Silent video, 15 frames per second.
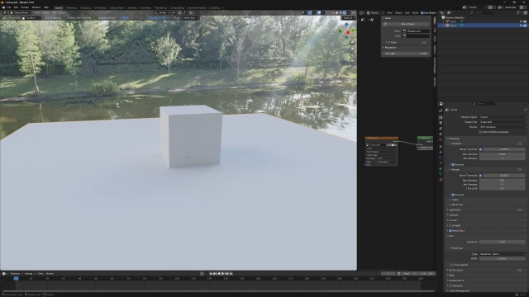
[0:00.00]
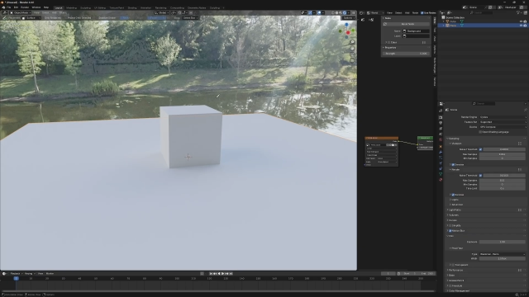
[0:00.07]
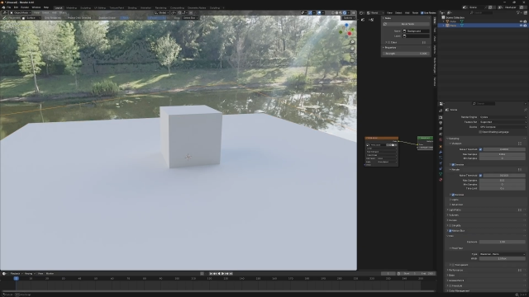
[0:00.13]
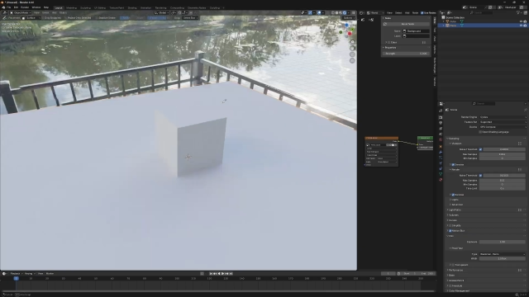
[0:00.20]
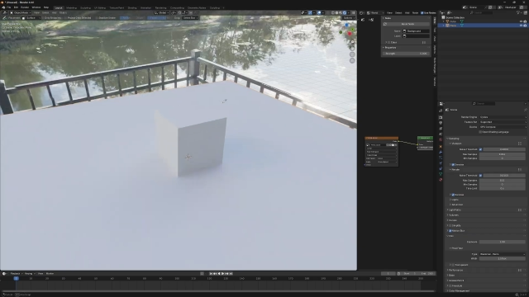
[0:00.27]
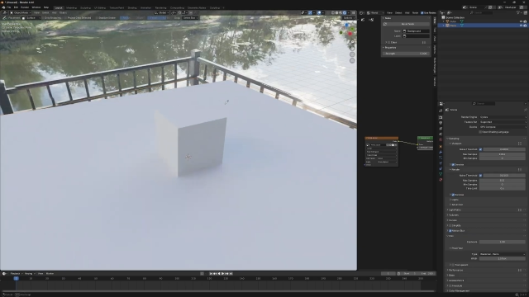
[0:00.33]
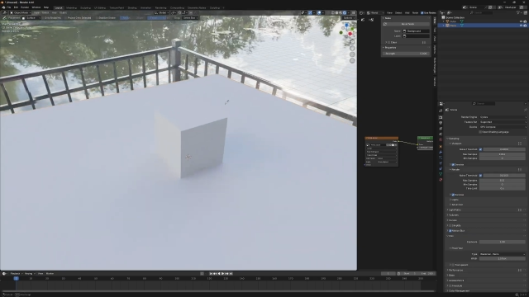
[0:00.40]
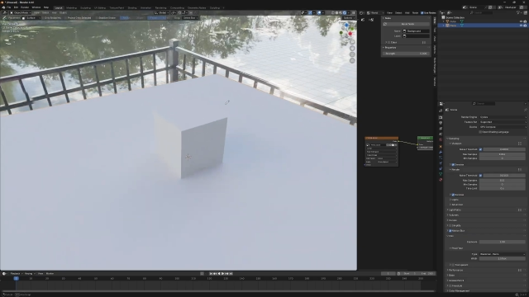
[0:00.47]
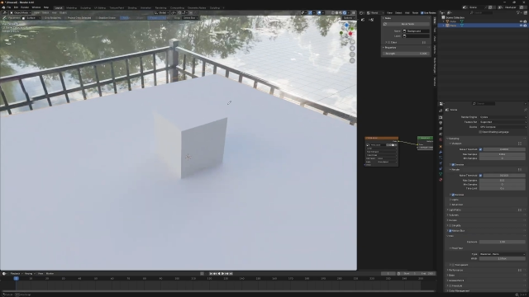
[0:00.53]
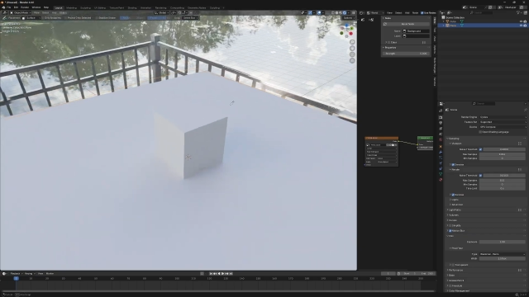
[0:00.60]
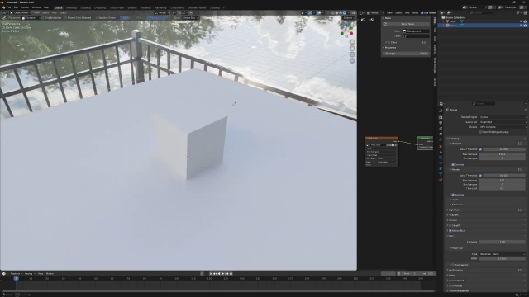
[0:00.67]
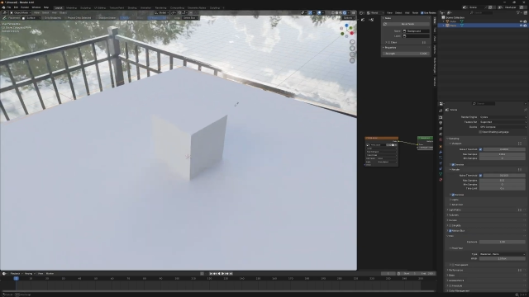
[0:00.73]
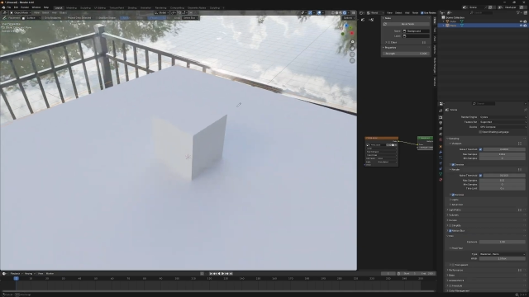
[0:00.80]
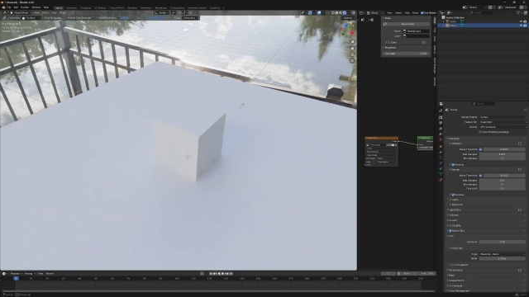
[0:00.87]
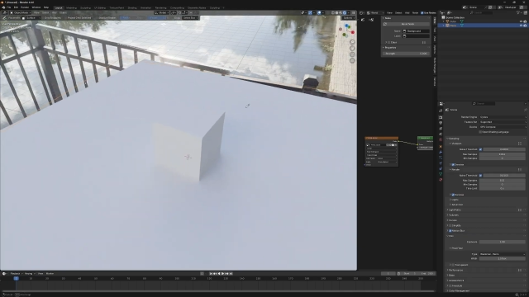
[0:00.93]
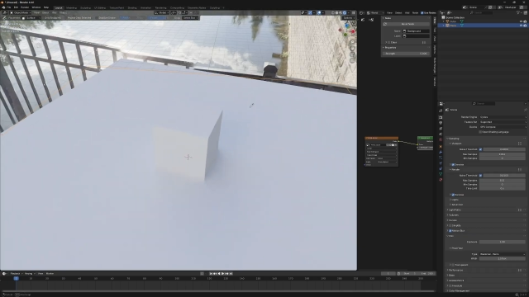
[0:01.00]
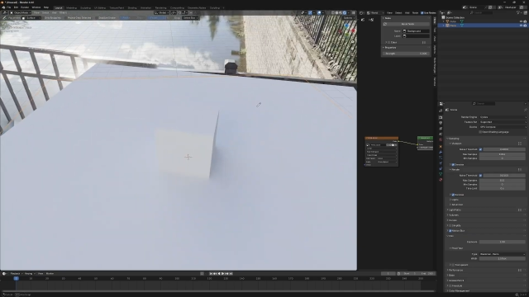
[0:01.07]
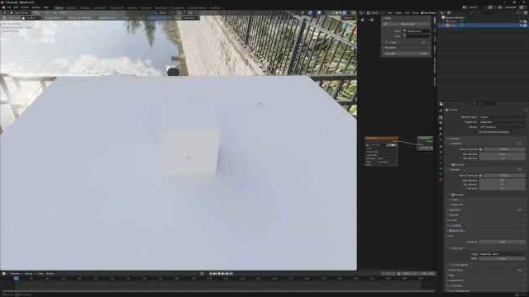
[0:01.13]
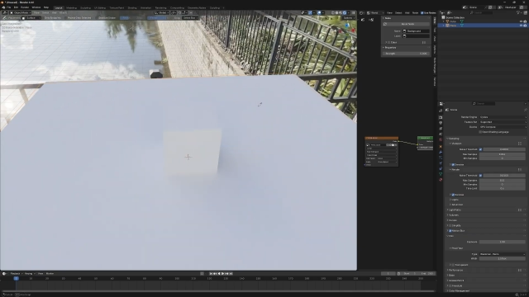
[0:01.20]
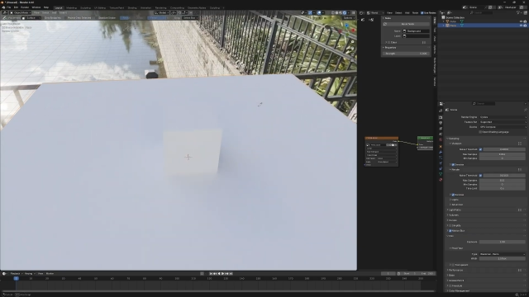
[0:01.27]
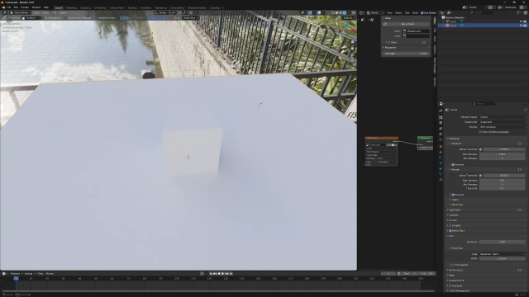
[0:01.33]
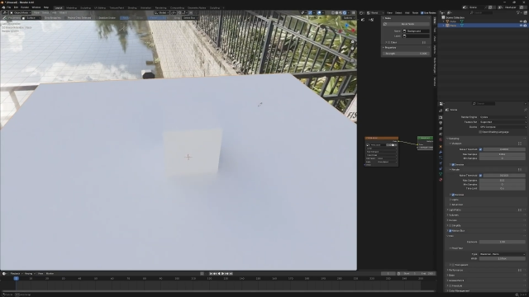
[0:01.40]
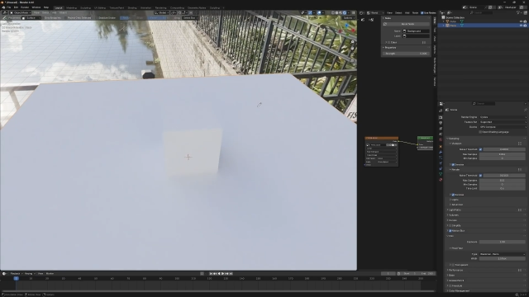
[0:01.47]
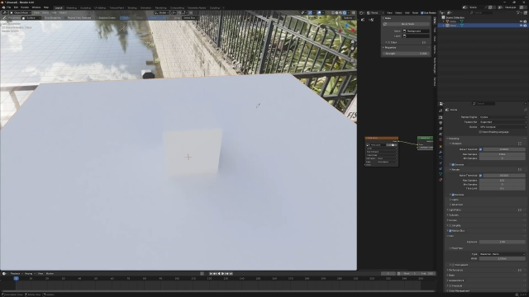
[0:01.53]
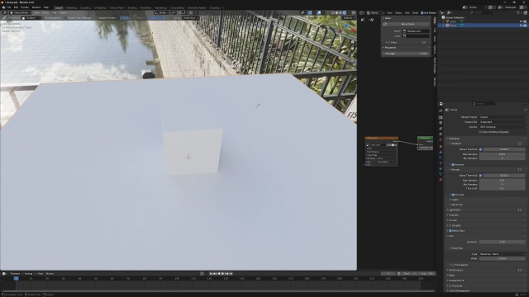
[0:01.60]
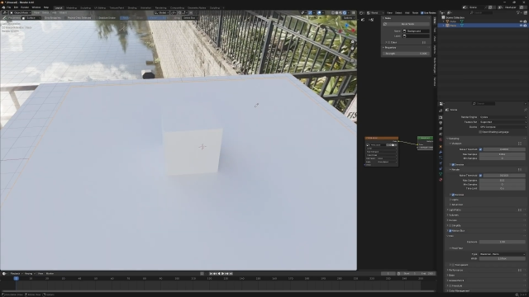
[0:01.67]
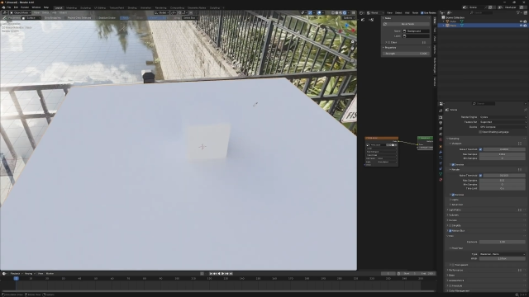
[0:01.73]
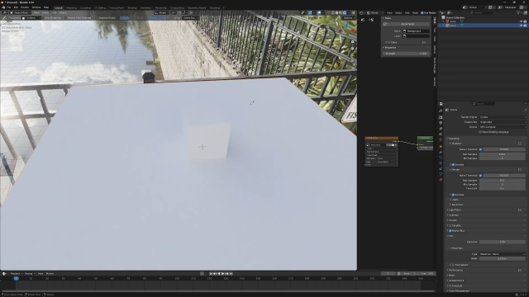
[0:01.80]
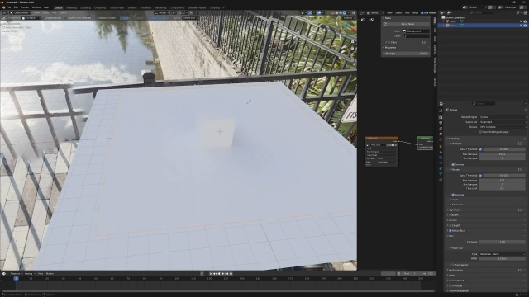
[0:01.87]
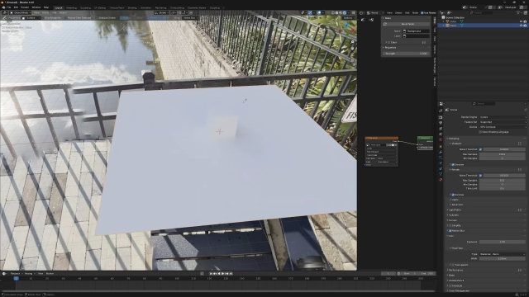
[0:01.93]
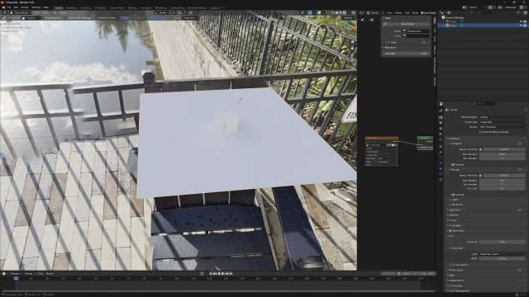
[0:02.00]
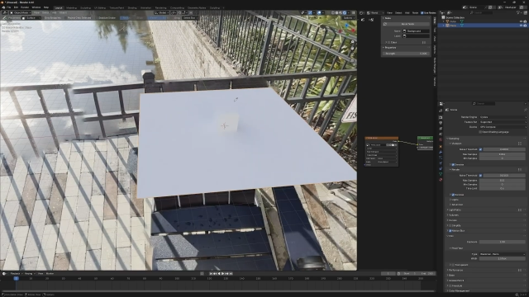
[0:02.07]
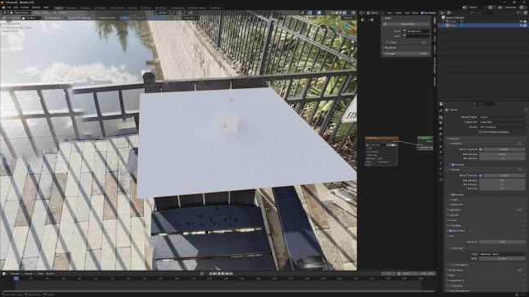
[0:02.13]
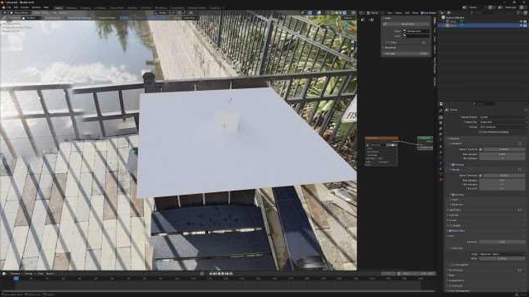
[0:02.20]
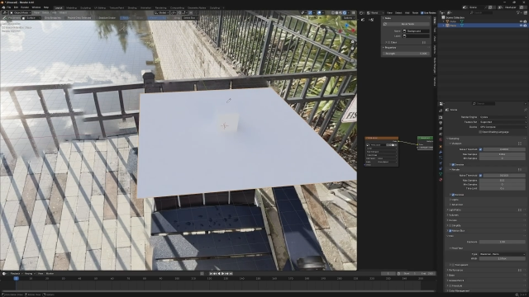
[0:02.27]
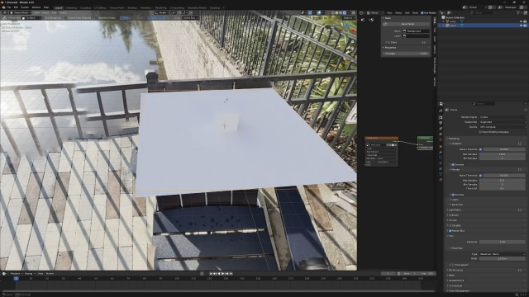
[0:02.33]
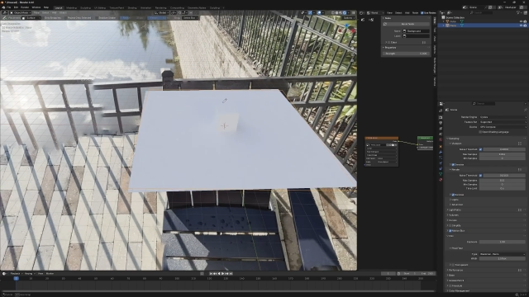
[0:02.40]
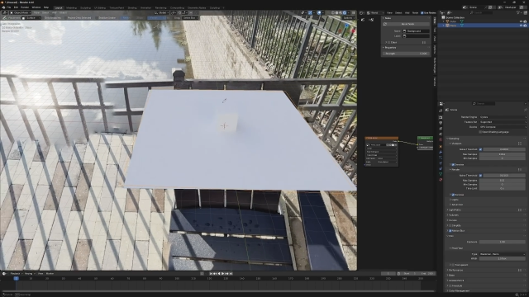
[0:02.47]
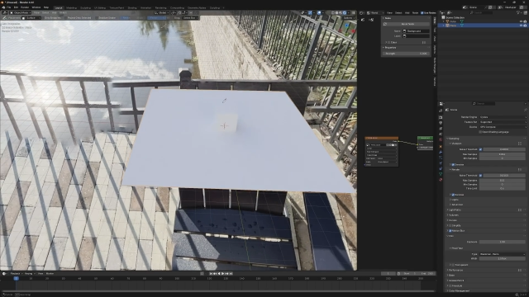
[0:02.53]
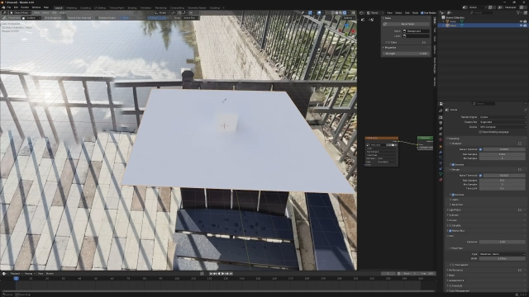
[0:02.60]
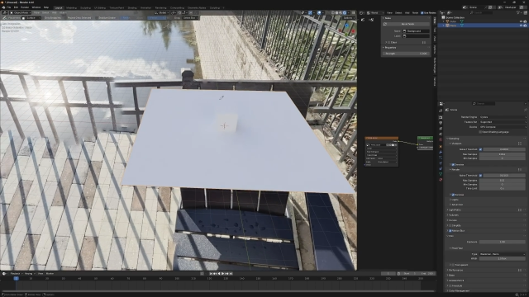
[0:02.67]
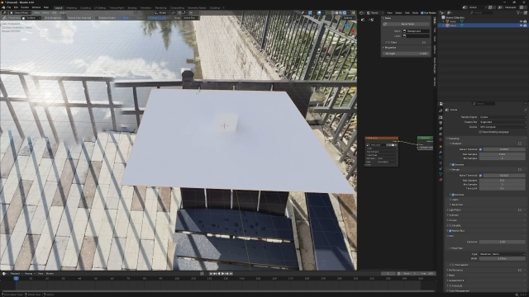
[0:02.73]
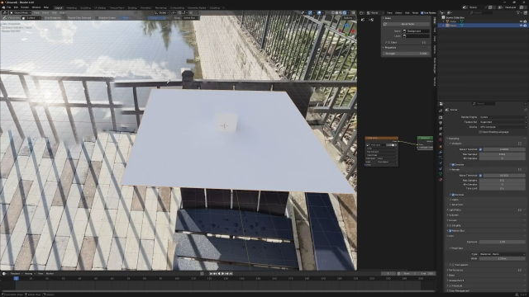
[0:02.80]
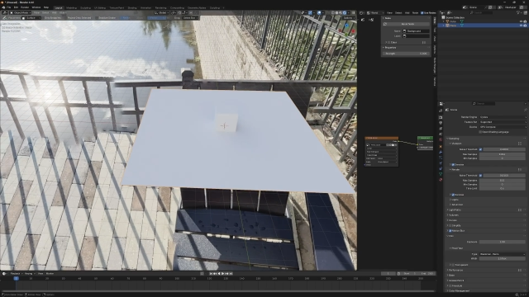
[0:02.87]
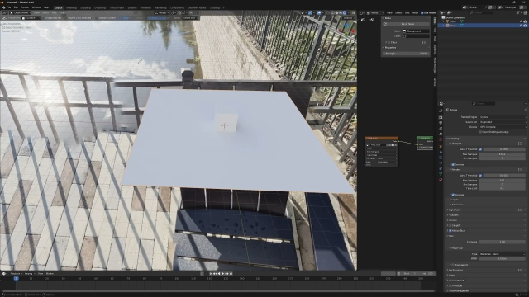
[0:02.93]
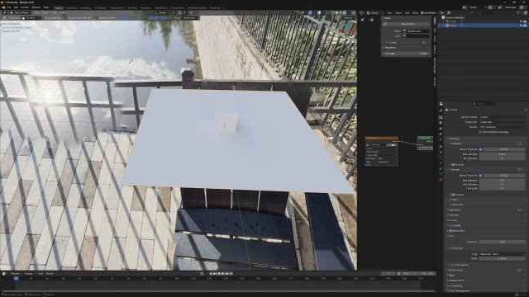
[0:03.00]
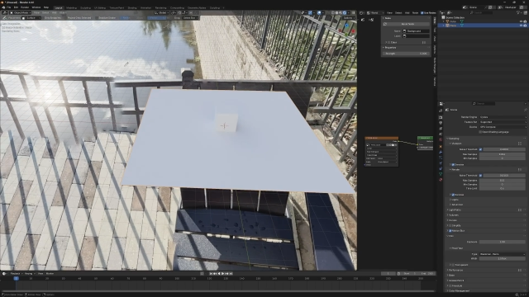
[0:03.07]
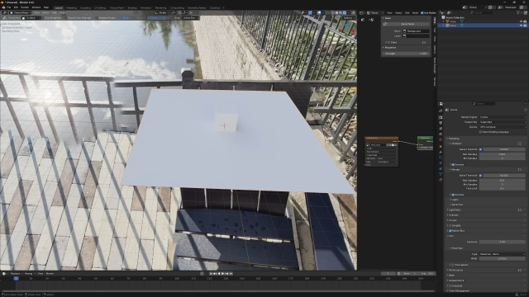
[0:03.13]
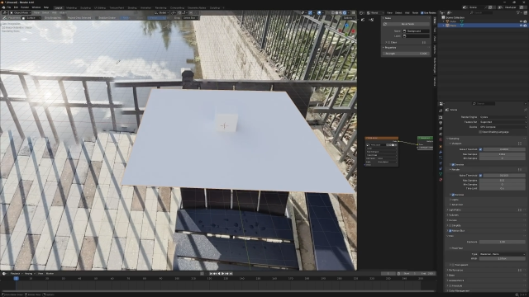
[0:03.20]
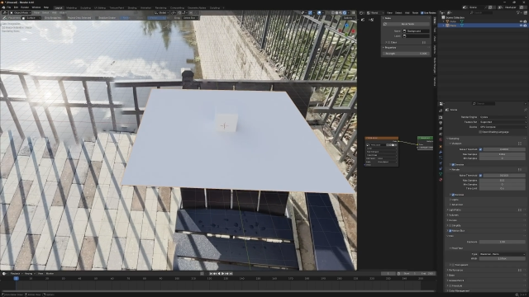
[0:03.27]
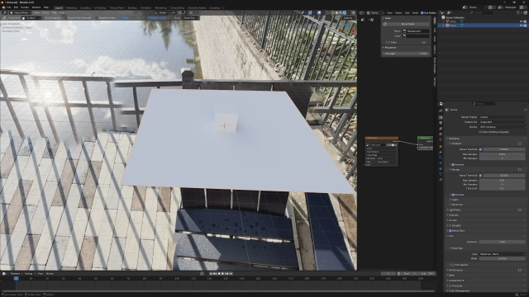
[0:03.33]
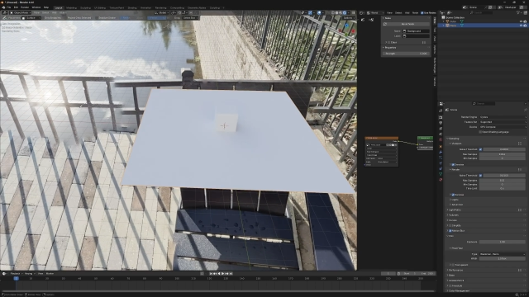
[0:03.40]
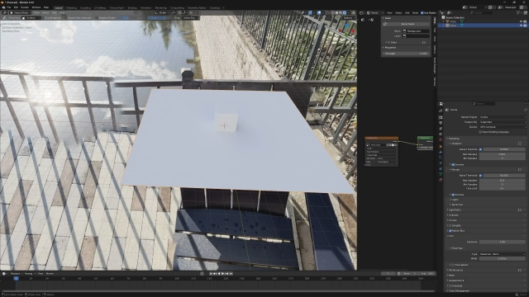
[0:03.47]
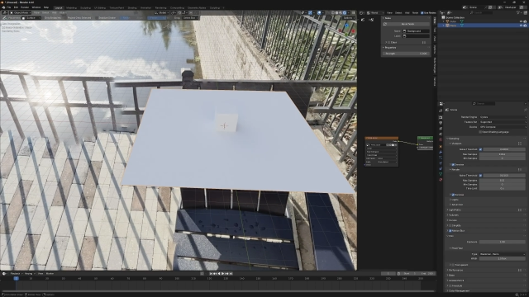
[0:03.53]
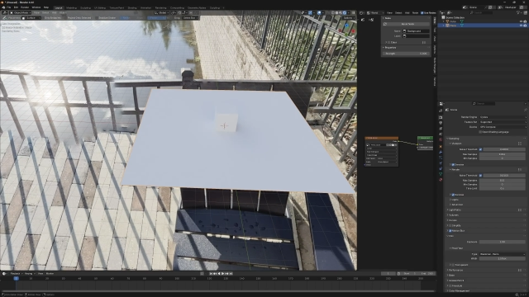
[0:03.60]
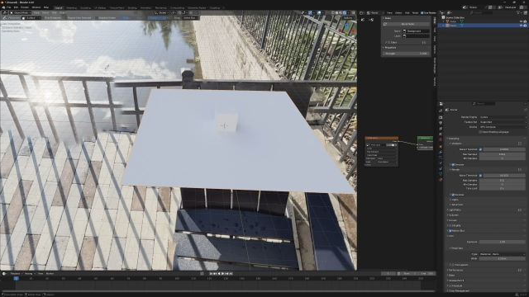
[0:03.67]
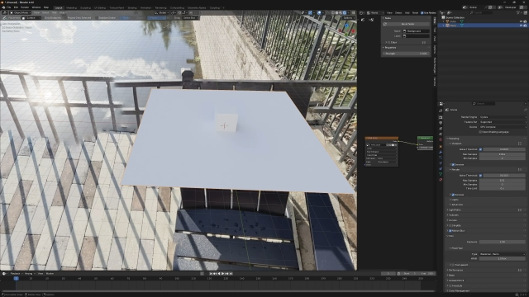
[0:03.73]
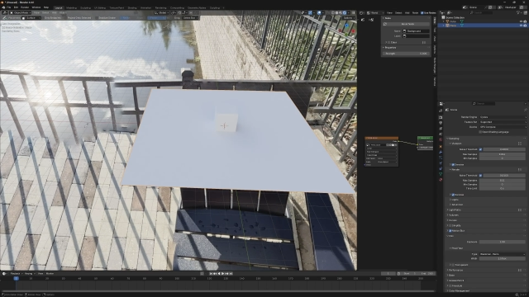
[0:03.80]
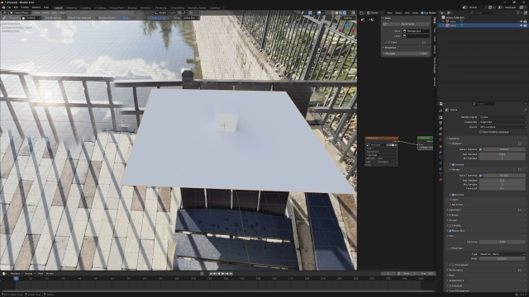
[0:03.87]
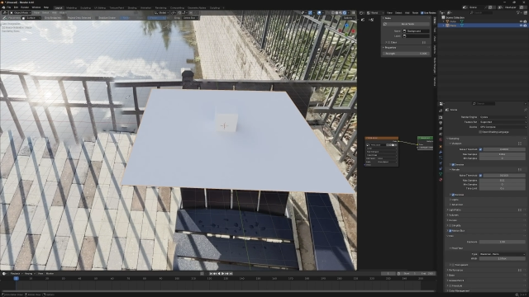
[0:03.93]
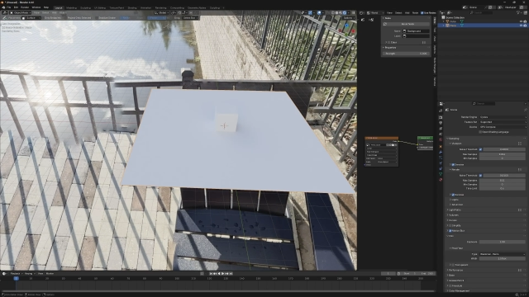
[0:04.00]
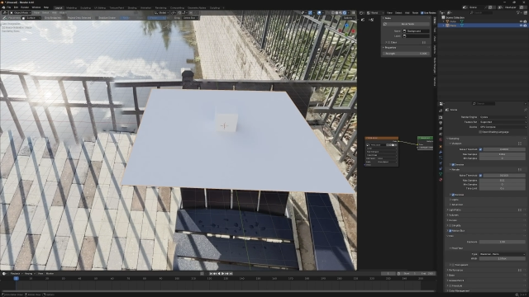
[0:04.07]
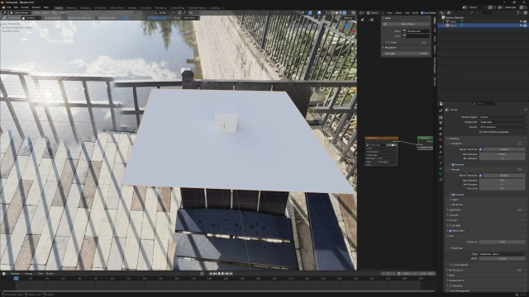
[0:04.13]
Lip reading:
[unreadable: no face in view]